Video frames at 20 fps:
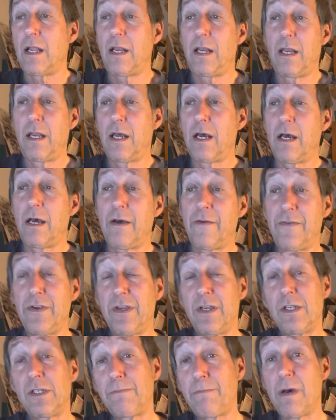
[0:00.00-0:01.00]
love
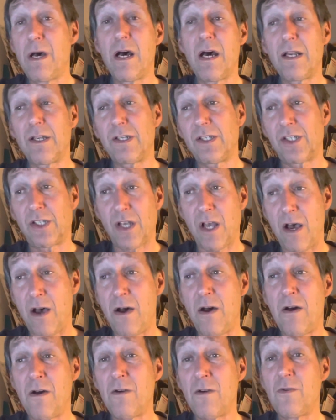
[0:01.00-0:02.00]
is but a
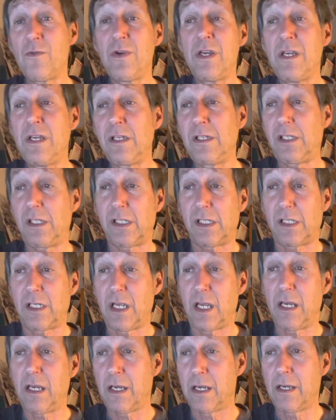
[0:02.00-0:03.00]
song we
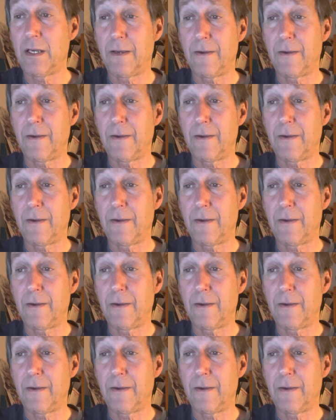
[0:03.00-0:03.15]
sing,